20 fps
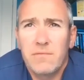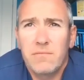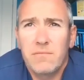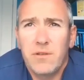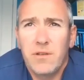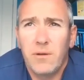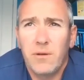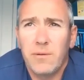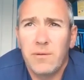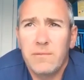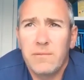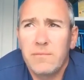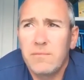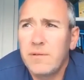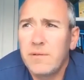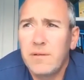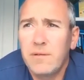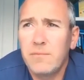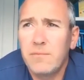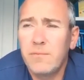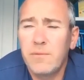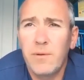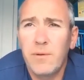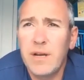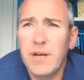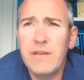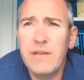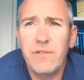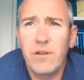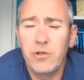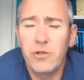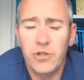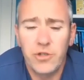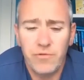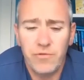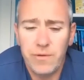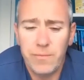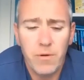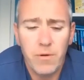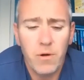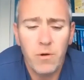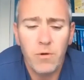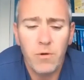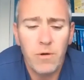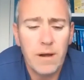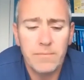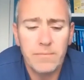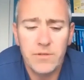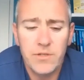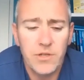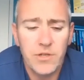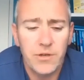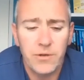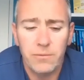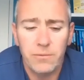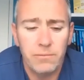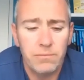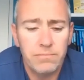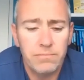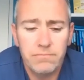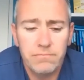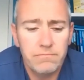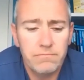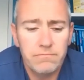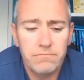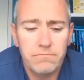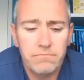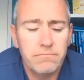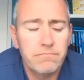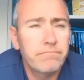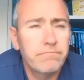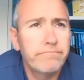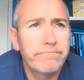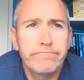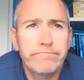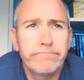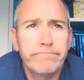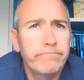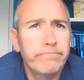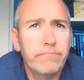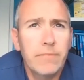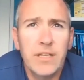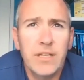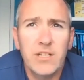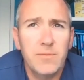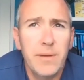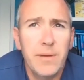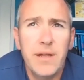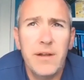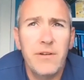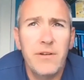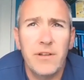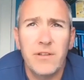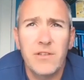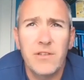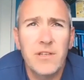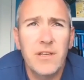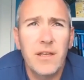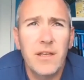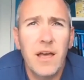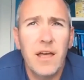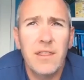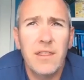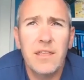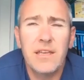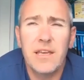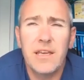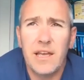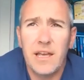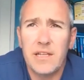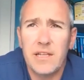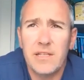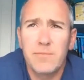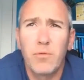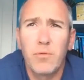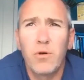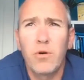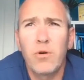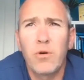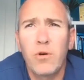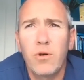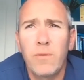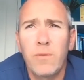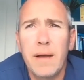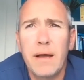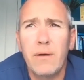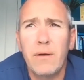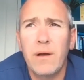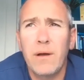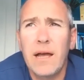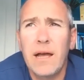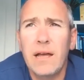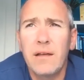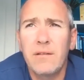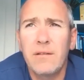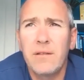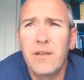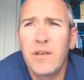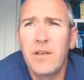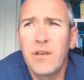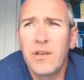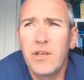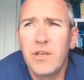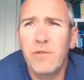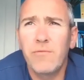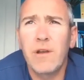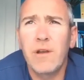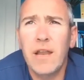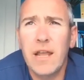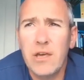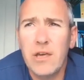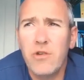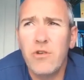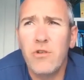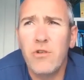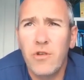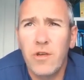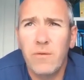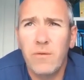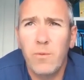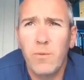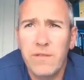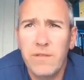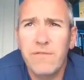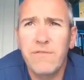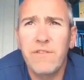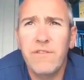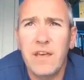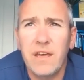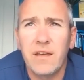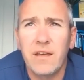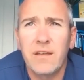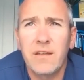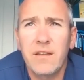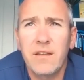you know we're evolutionary programmed to experience. I think it, it's more about your relationship with fear